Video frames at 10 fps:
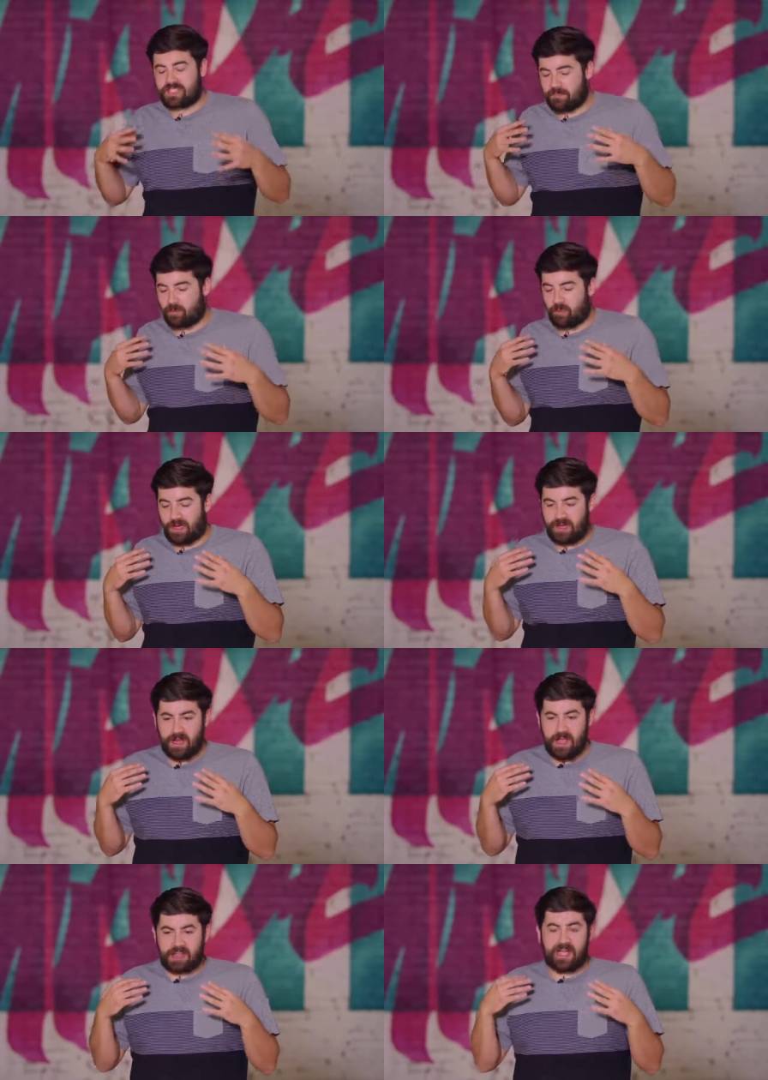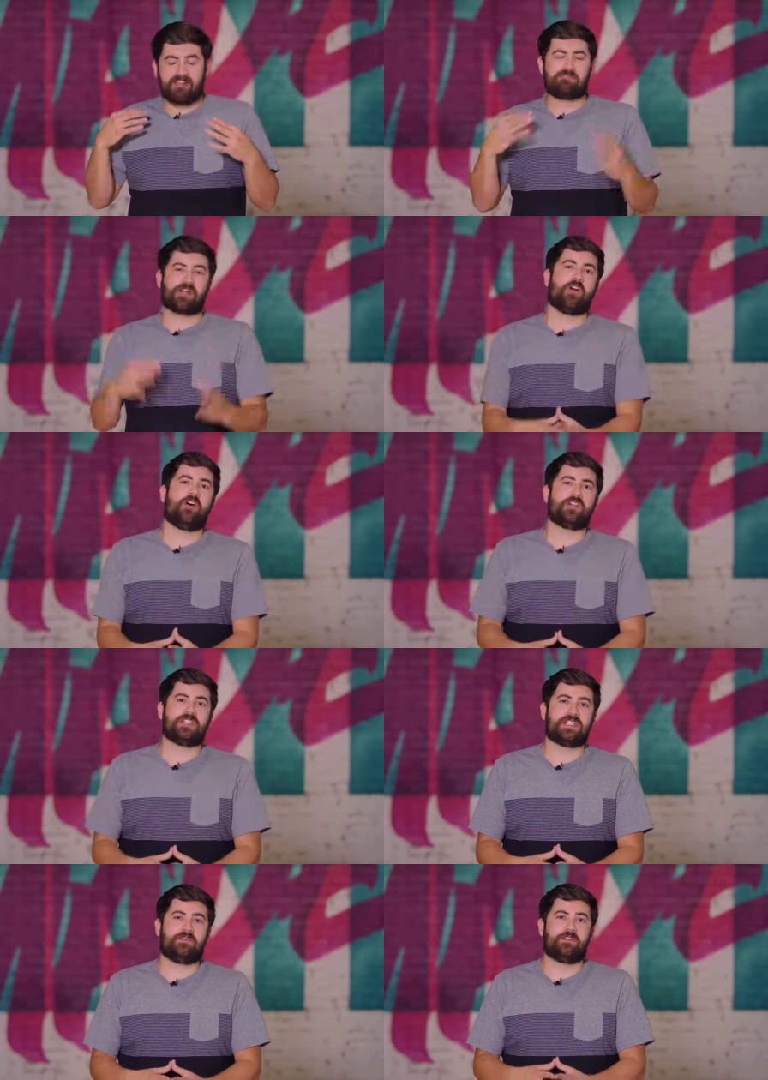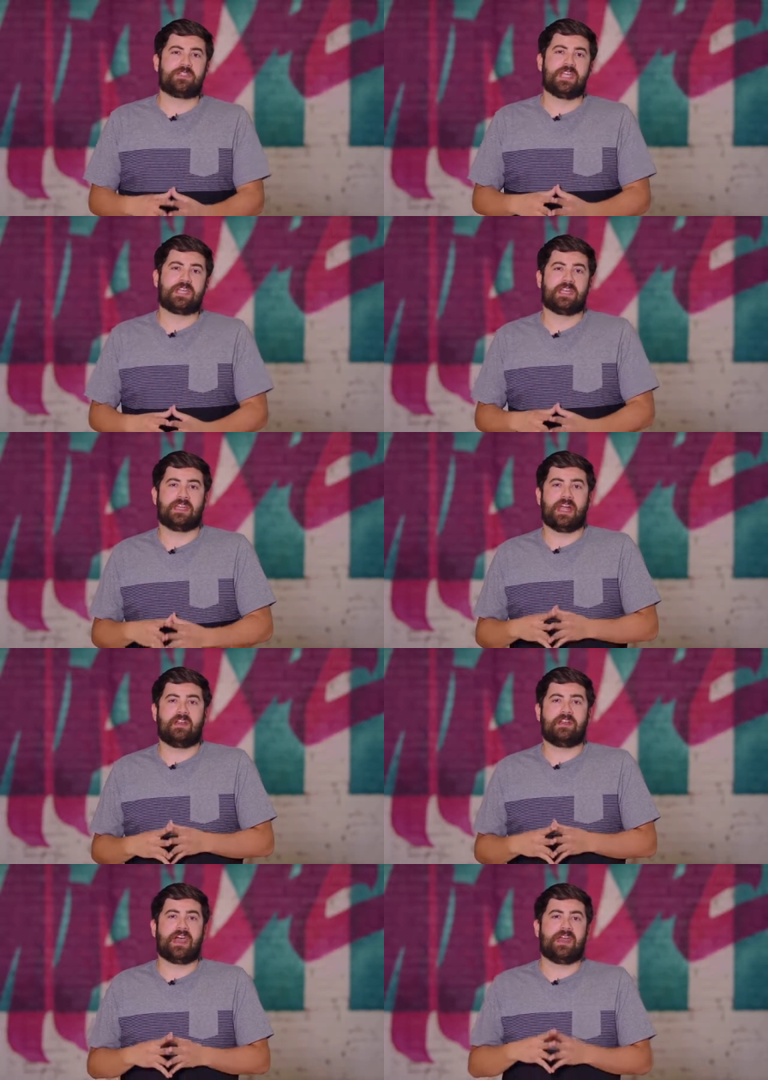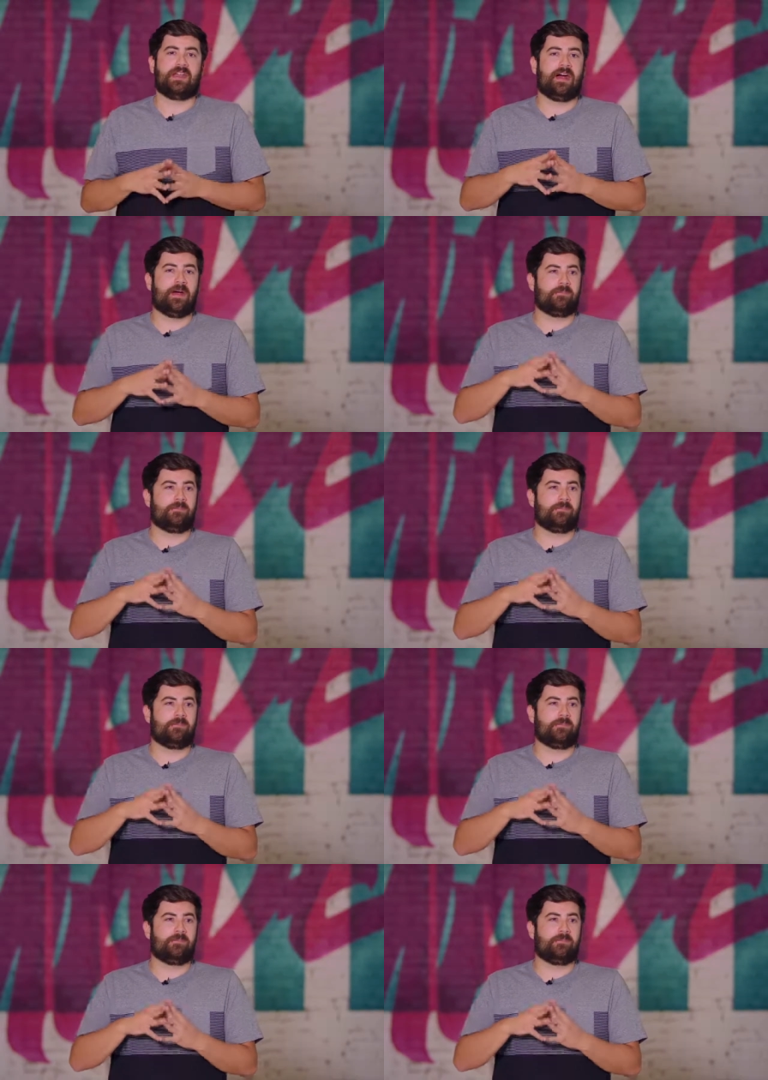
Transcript: Tell me, what kind of precautions have you taken now that